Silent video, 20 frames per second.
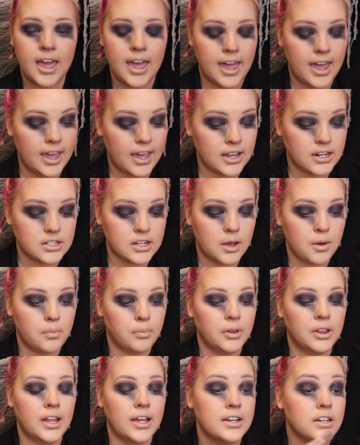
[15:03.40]
and
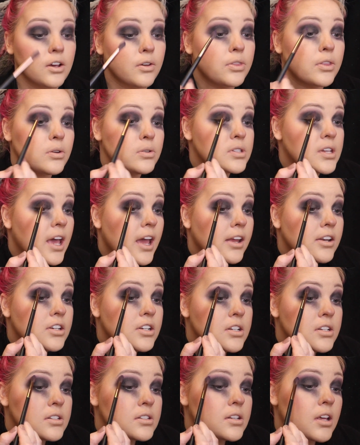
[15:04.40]
blend out those
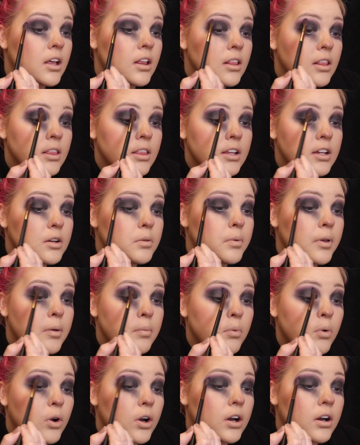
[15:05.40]
edges a little bit
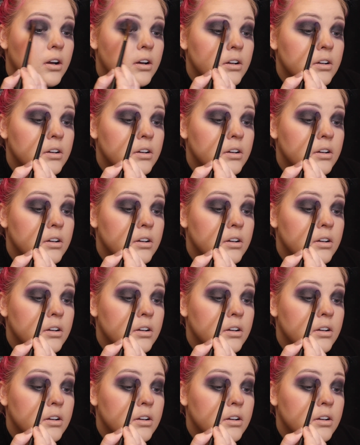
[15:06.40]
more.